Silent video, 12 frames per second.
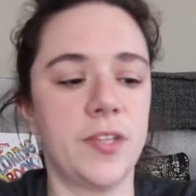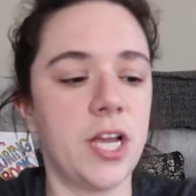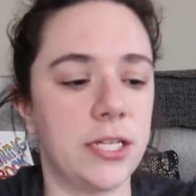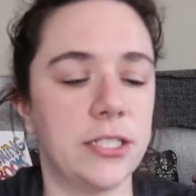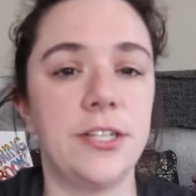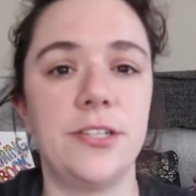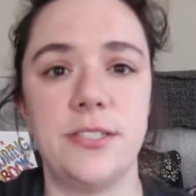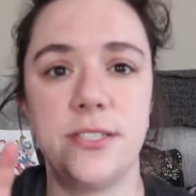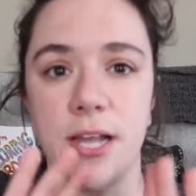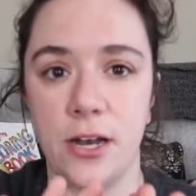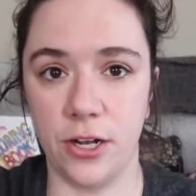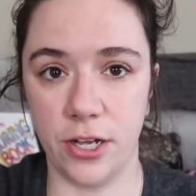colors
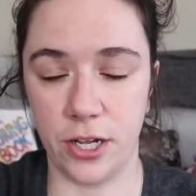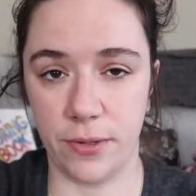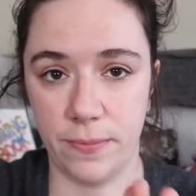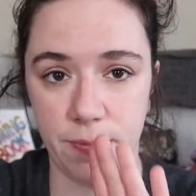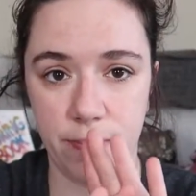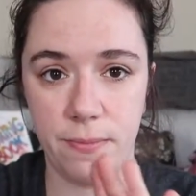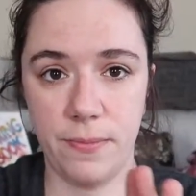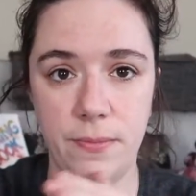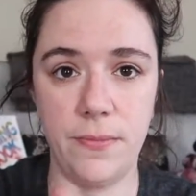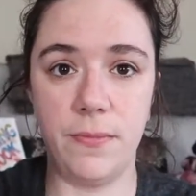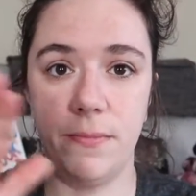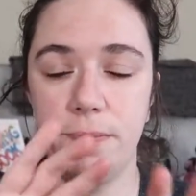that are gonna
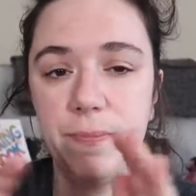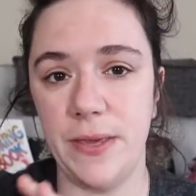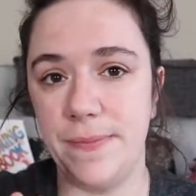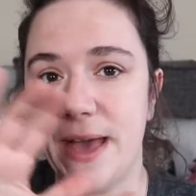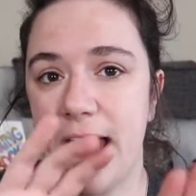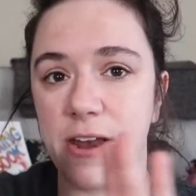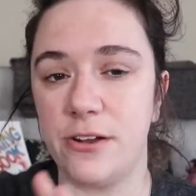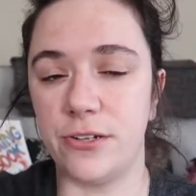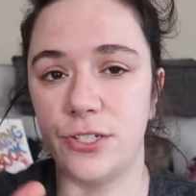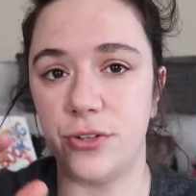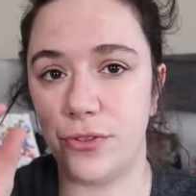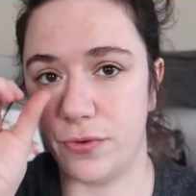be
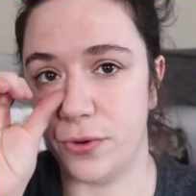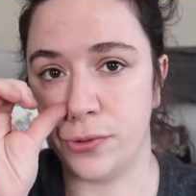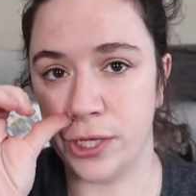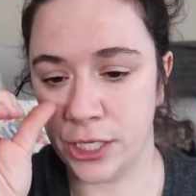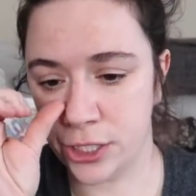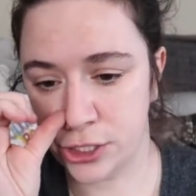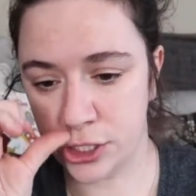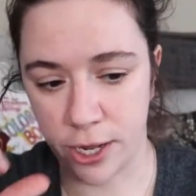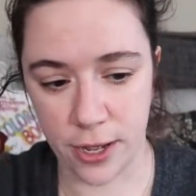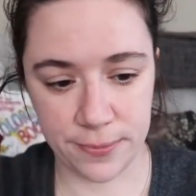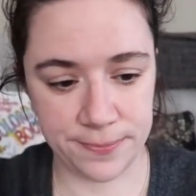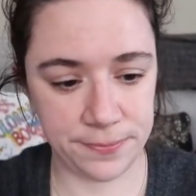patterned through the
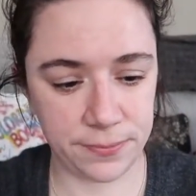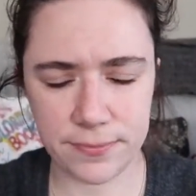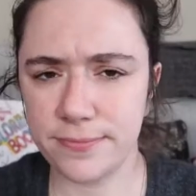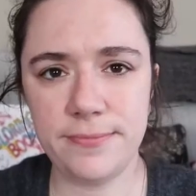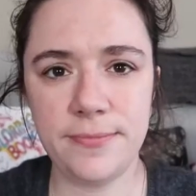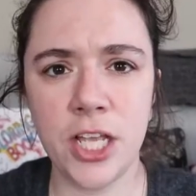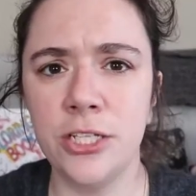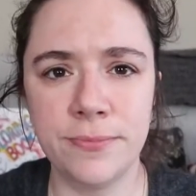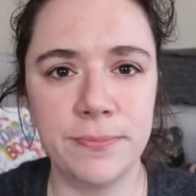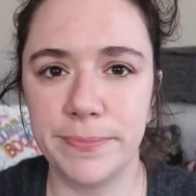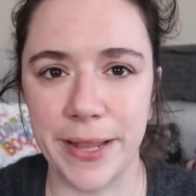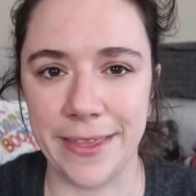shawl
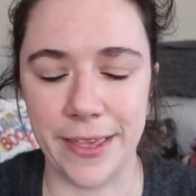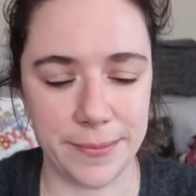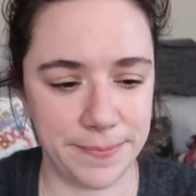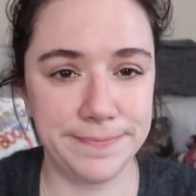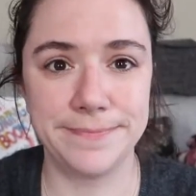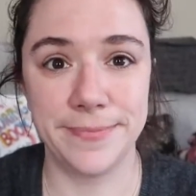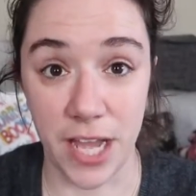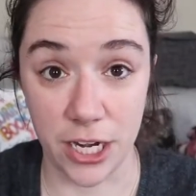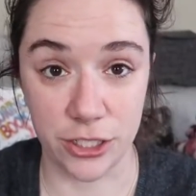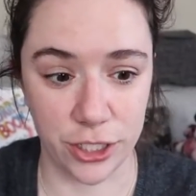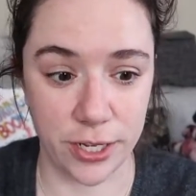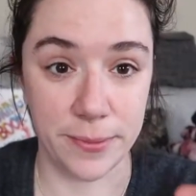blanket, not
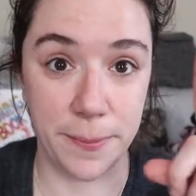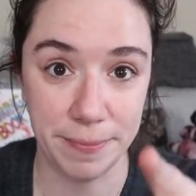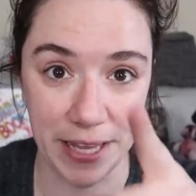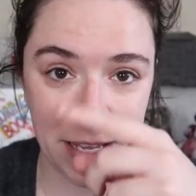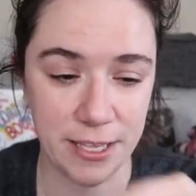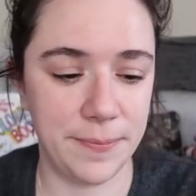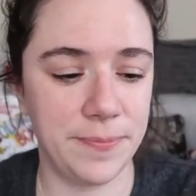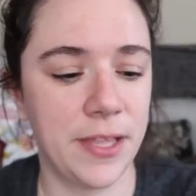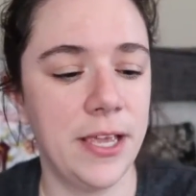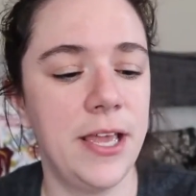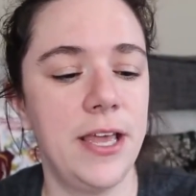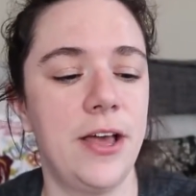a shawl blanket.
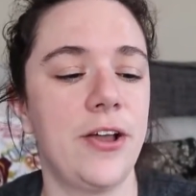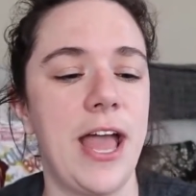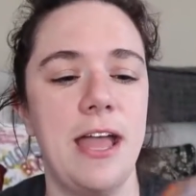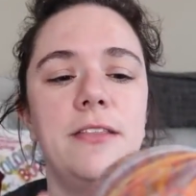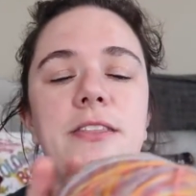Okay,